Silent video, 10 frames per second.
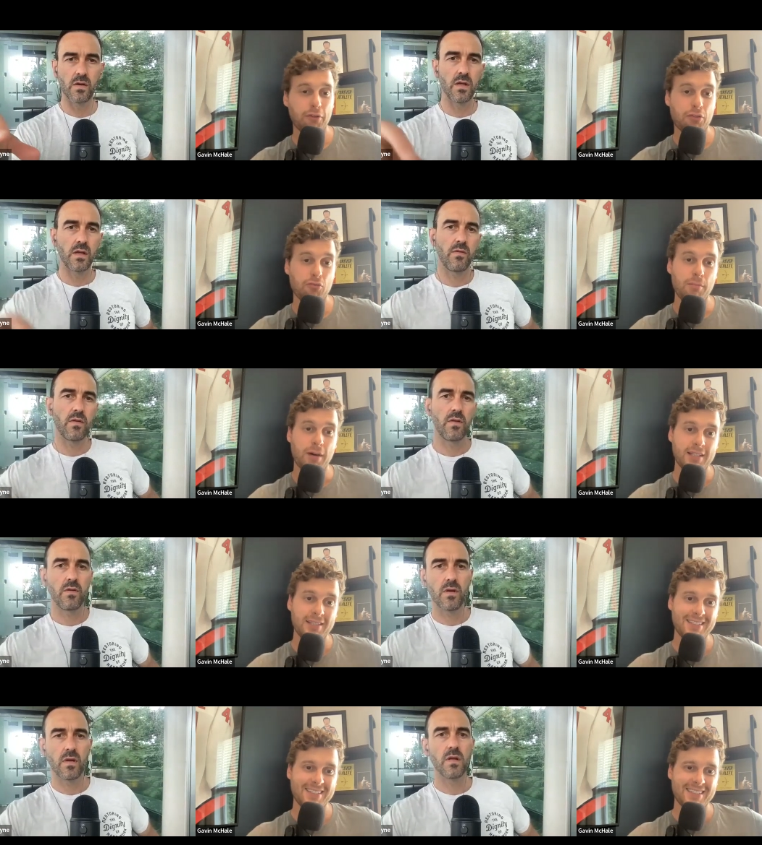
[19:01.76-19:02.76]
Speaker 1: for three
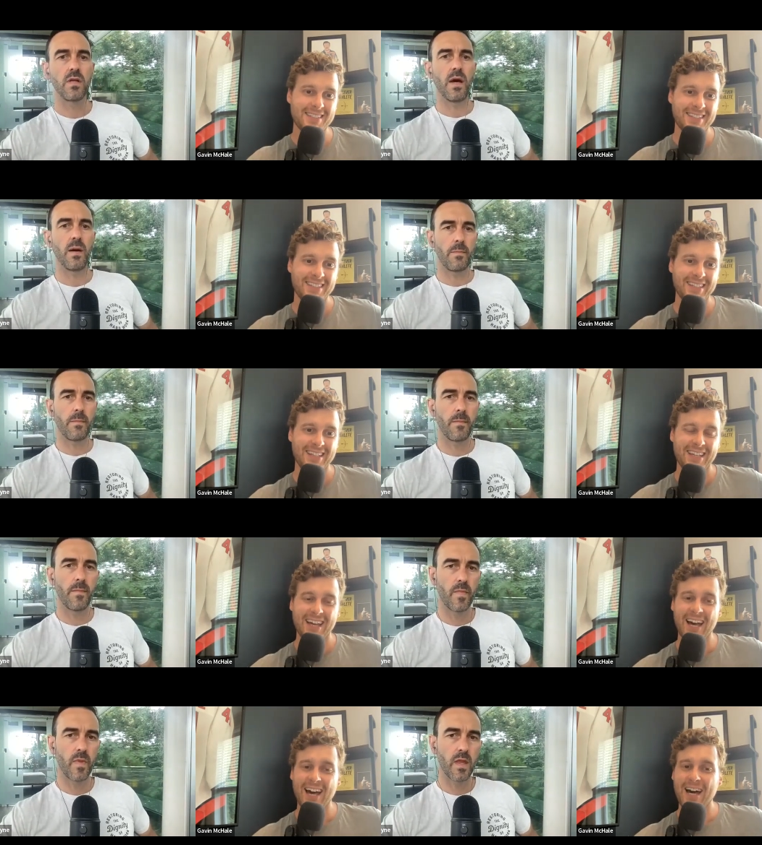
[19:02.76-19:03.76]
months. Yep.
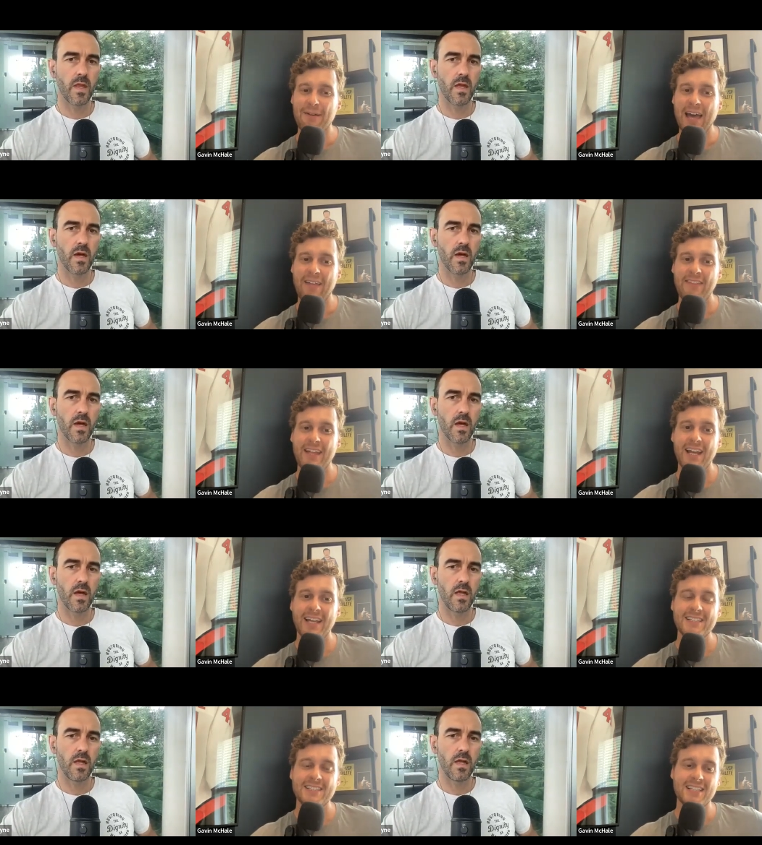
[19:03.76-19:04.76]
Um, and then I
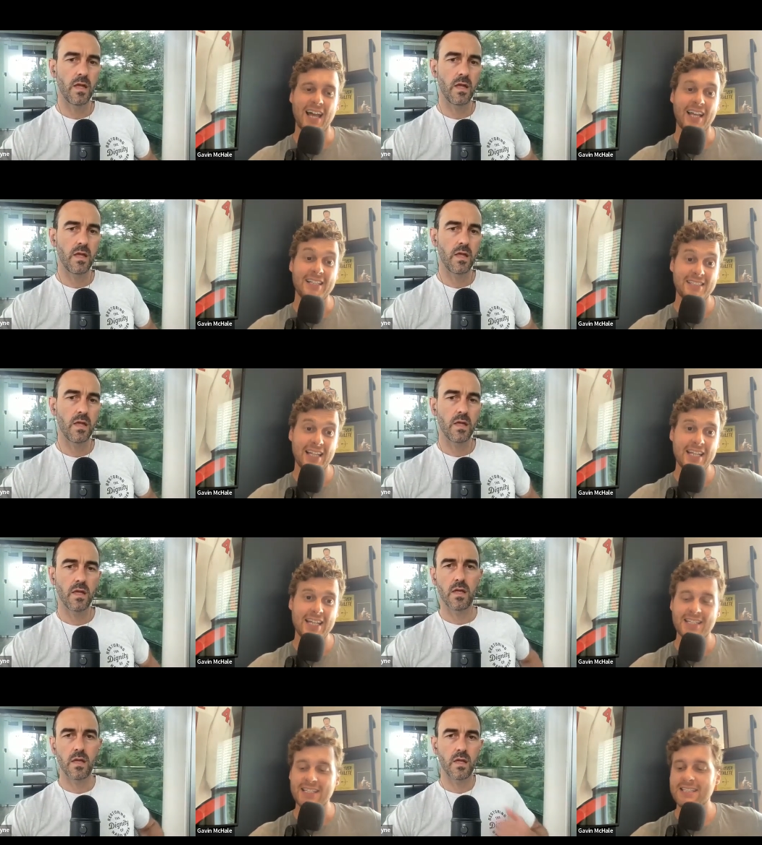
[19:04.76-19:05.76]
ex- I extended
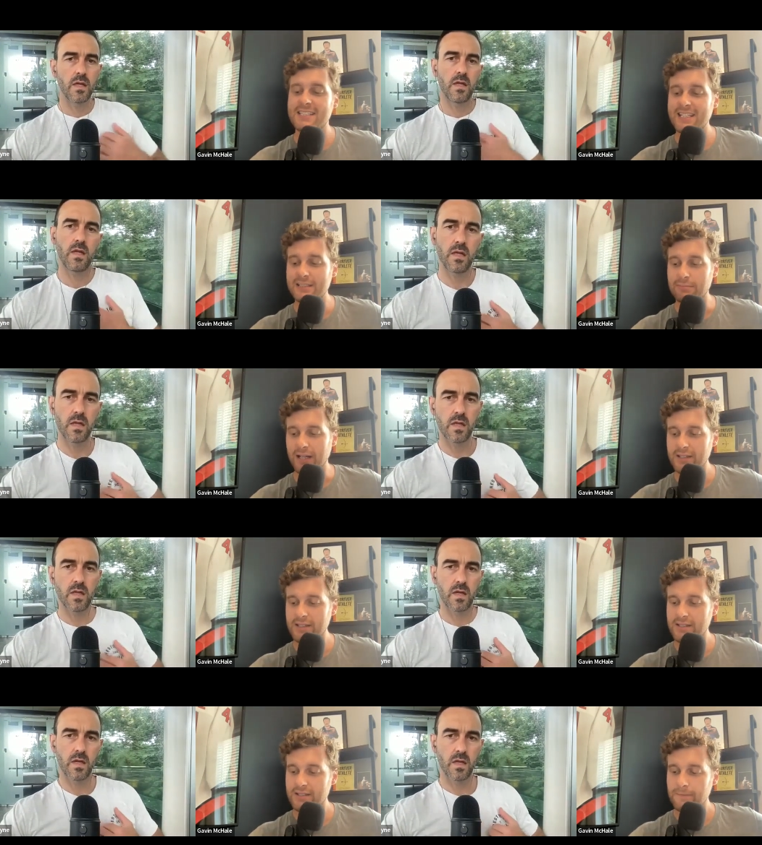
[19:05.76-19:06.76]
it to six
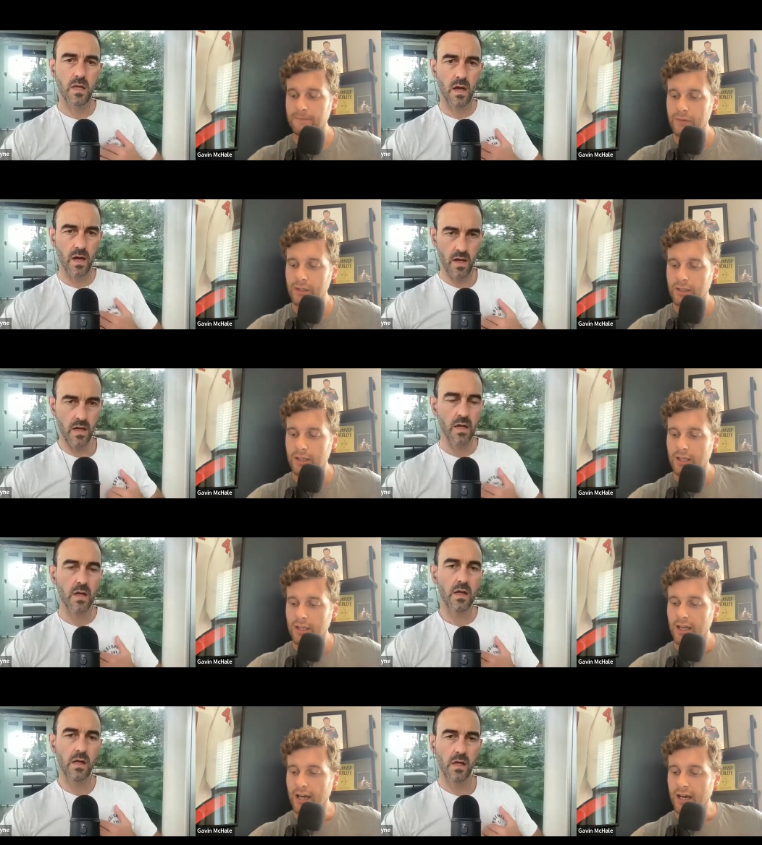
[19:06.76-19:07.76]
months. Uh huh.
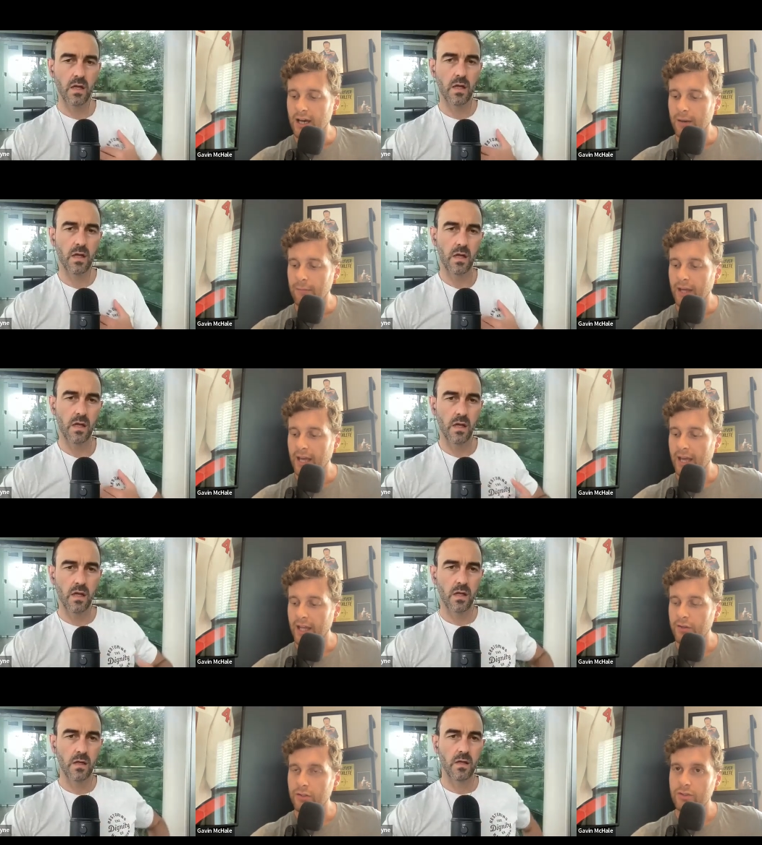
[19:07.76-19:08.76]
Um,
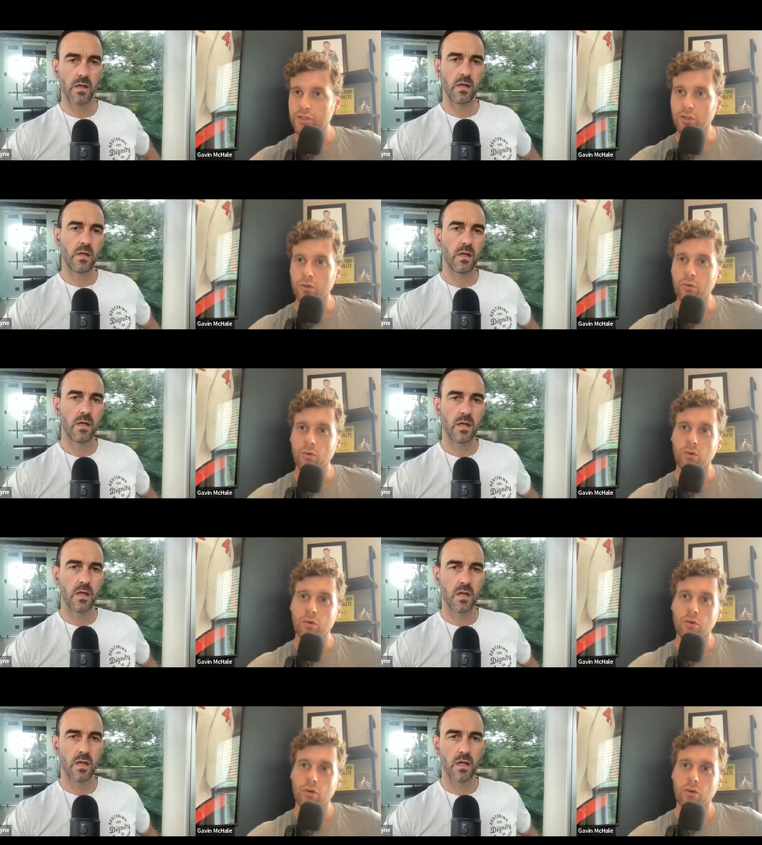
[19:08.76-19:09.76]
and so
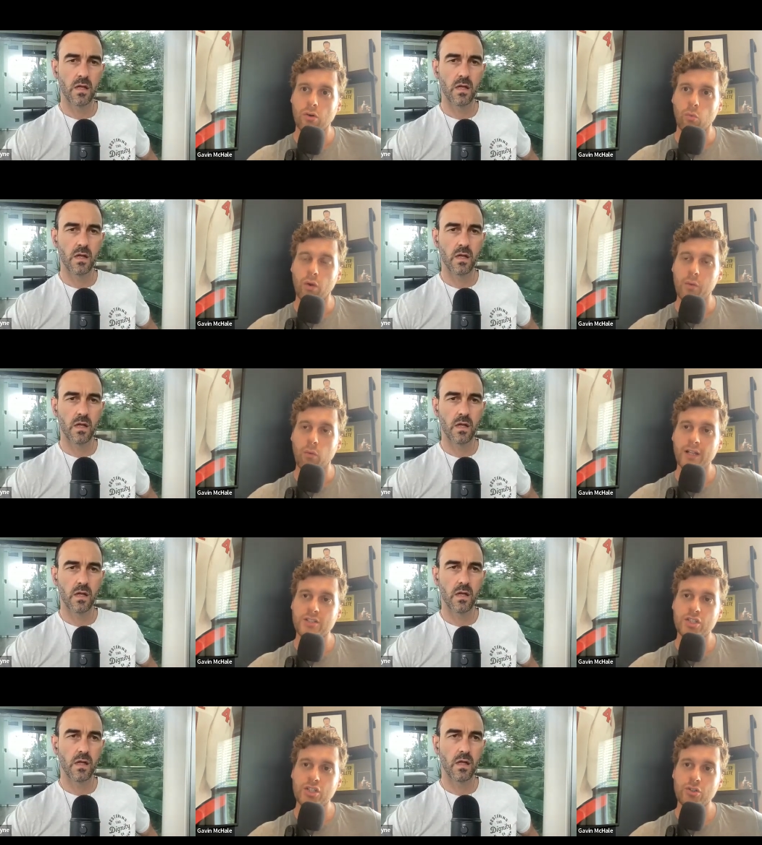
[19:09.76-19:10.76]
we went
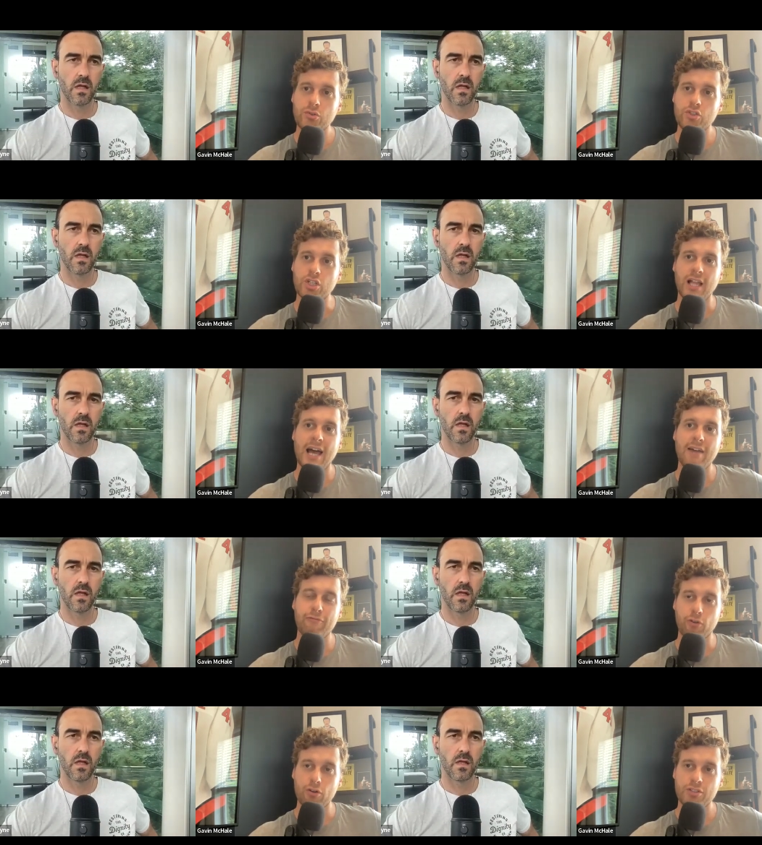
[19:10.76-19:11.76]
to July
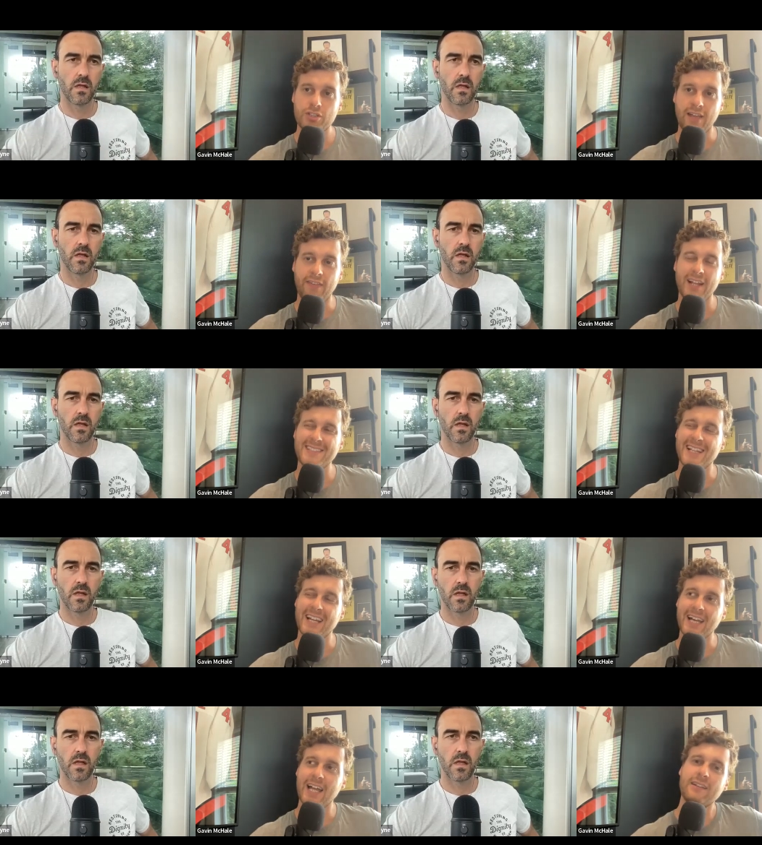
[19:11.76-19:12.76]
1st, and then I said I
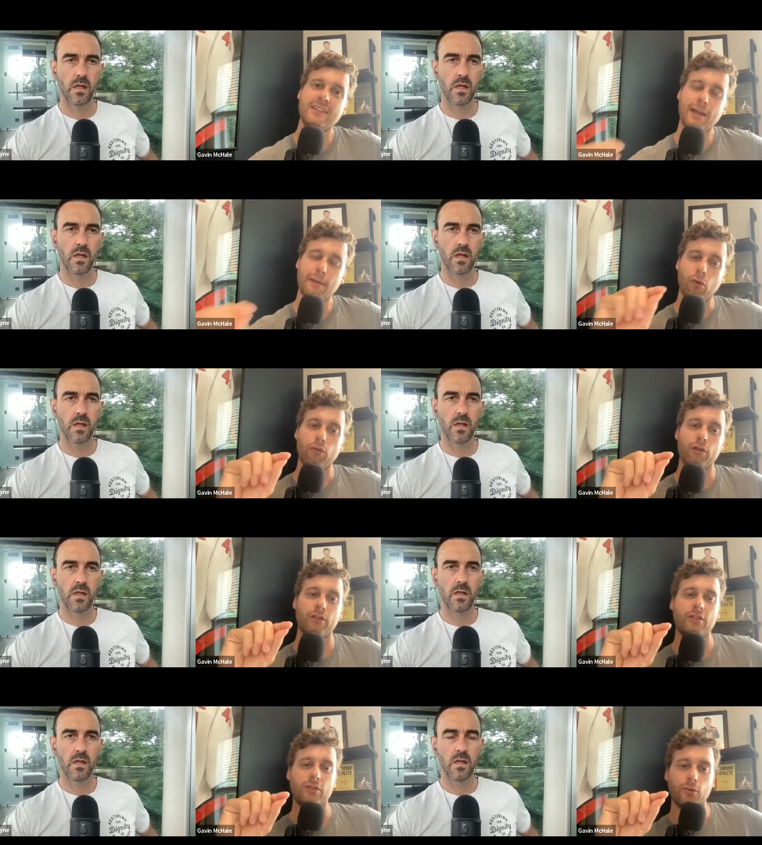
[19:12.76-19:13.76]
got to tip over
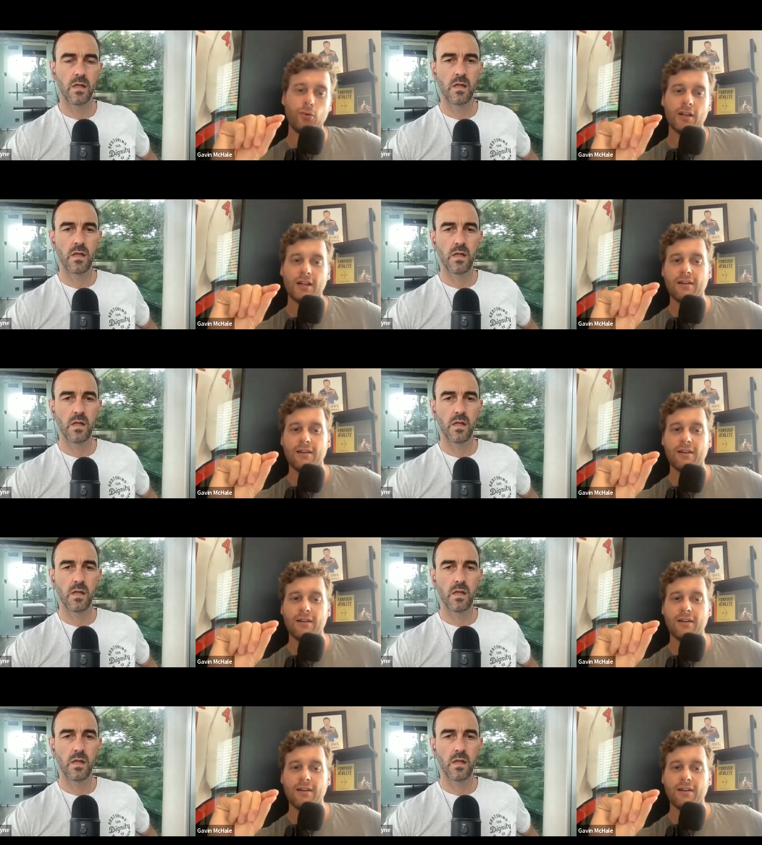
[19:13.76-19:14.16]
to